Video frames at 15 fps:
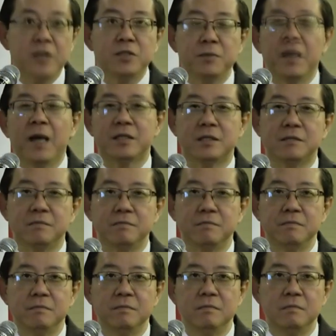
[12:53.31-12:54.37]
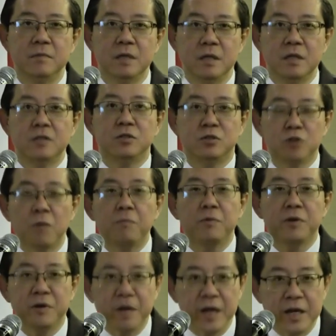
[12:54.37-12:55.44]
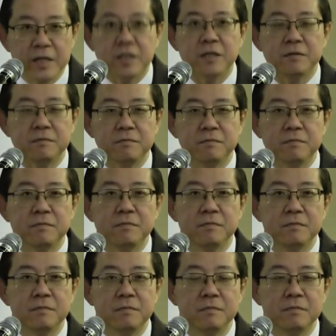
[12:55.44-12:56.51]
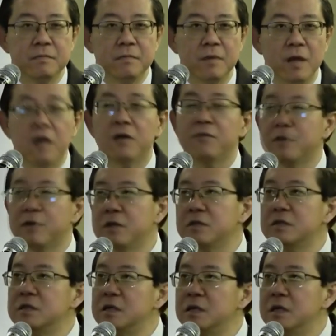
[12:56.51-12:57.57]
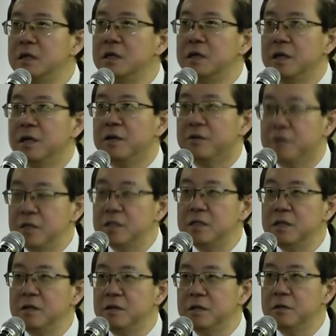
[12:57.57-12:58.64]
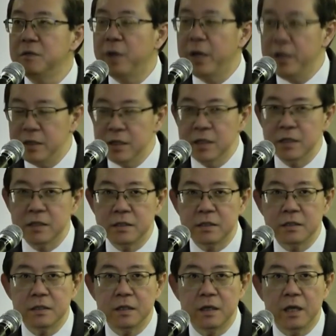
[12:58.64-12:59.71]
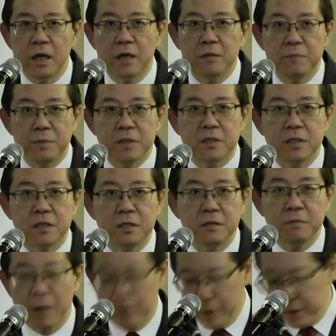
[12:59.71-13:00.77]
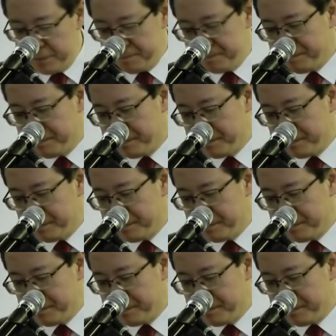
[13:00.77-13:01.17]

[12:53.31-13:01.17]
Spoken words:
benchmarks is job creation. And of course, increasing real wages and purchasing power.